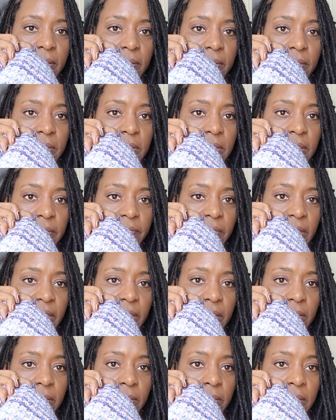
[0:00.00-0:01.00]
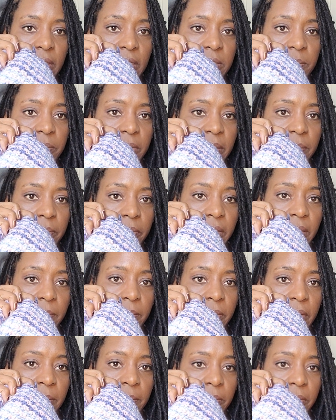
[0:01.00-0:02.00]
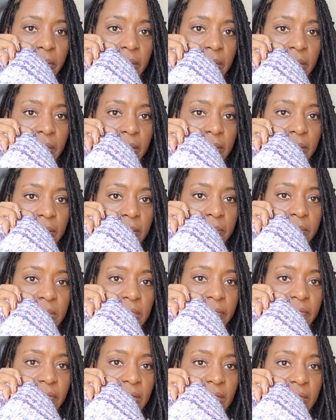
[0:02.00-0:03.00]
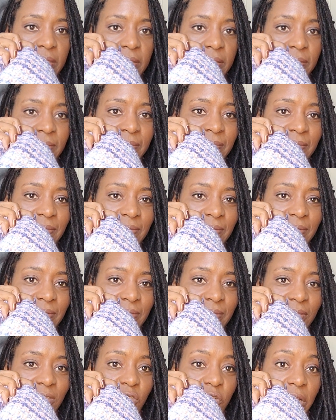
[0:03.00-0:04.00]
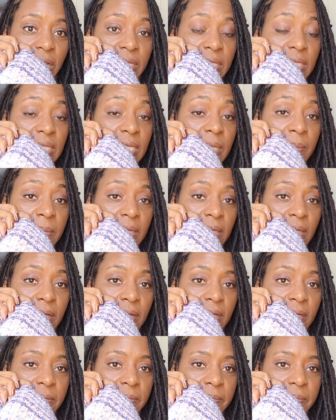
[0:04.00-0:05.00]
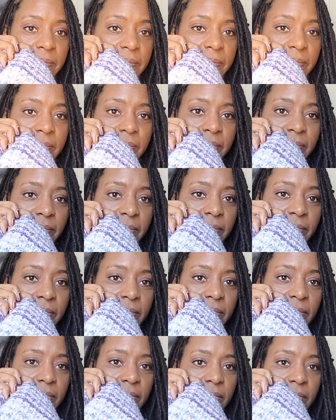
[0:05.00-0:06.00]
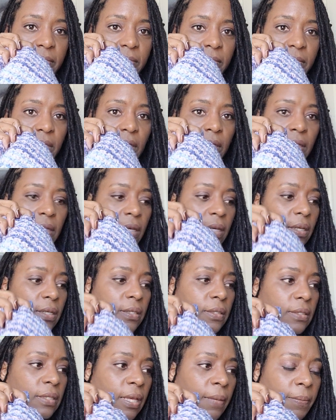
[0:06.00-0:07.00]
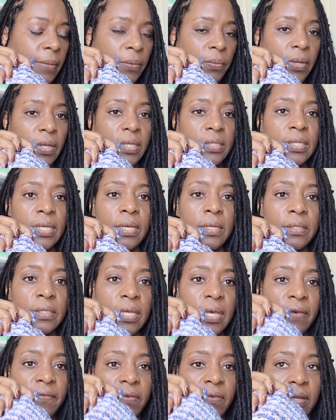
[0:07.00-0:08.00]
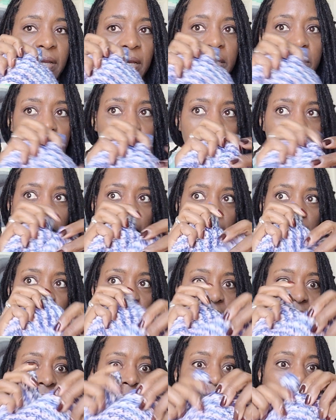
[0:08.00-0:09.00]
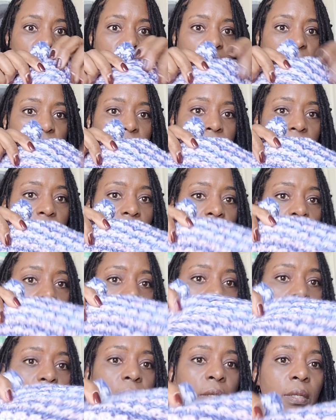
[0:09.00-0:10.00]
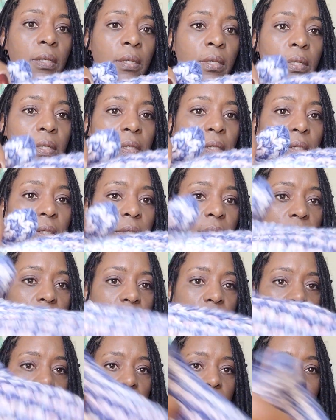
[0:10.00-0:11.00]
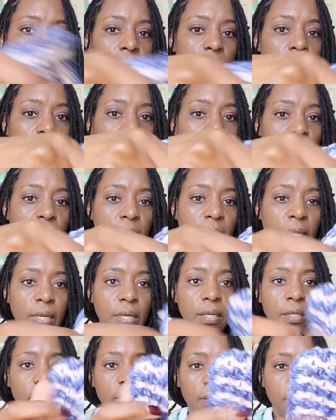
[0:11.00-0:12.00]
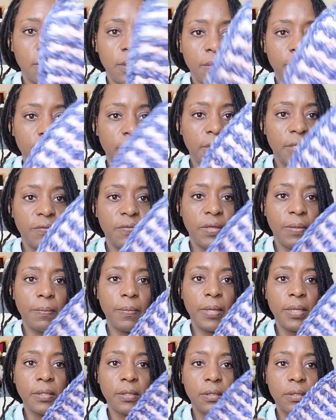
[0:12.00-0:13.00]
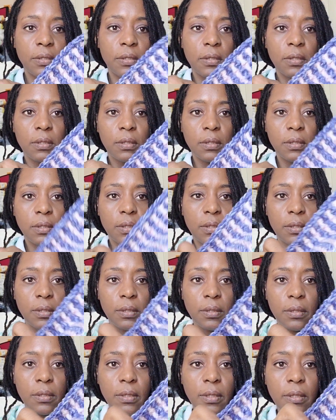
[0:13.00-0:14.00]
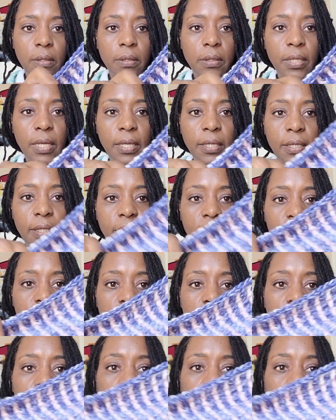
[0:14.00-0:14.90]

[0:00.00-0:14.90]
Let's see if I can, oh, that's bright, bright, bright, bright. Let's see if I could, trying to dim it, y'all. Okay, that might work because I also have a nice bright sunny window. So yeah, let's see if that makes, oh yeah, you can see it a